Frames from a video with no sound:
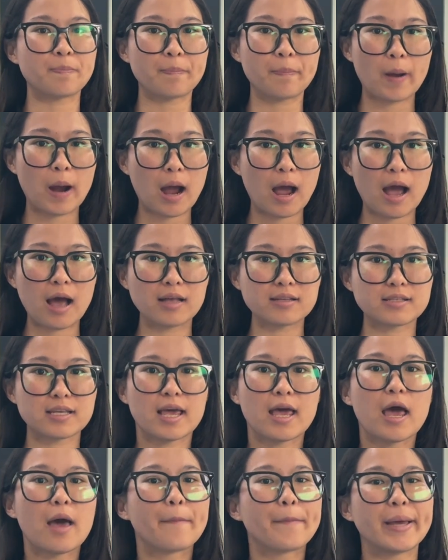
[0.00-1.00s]
parts,
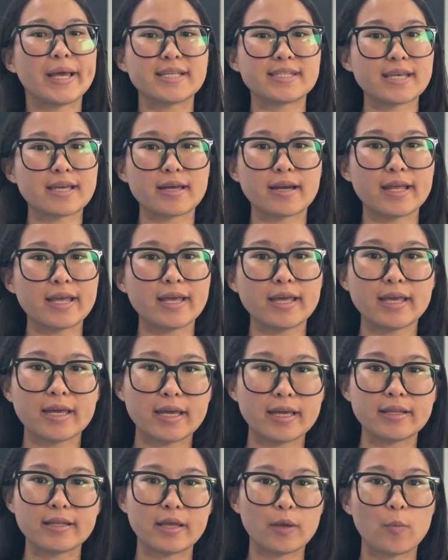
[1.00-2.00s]
basically
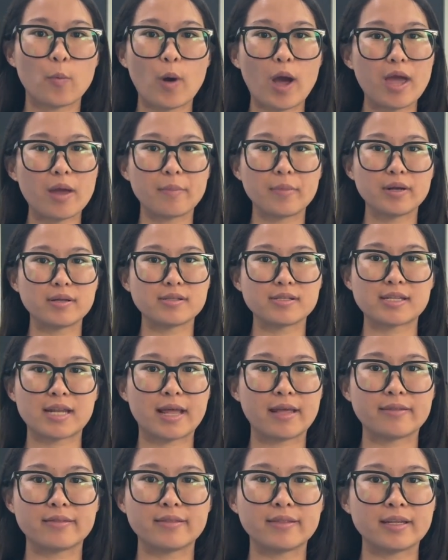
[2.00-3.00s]
in environments
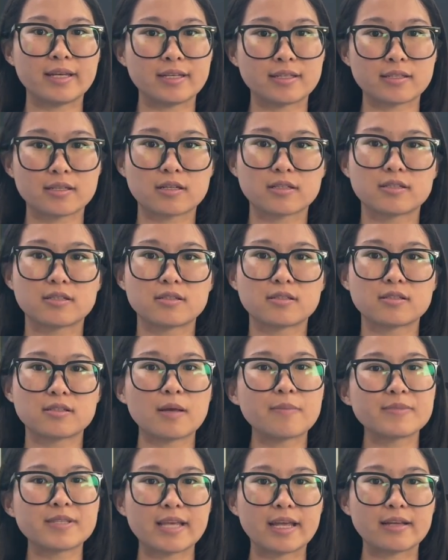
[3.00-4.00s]
that need
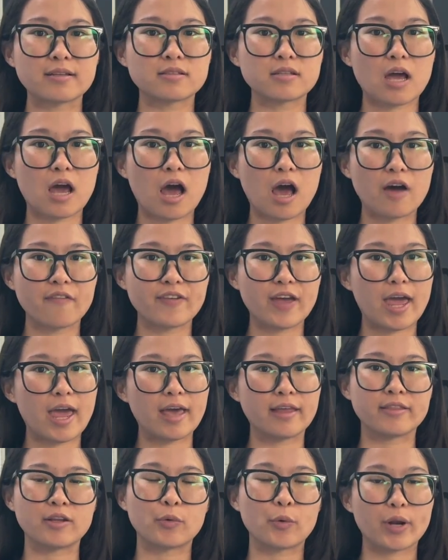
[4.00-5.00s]
something tough
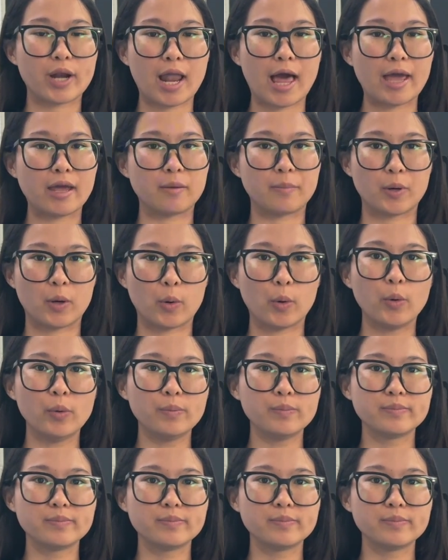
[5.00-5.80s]
and reliable.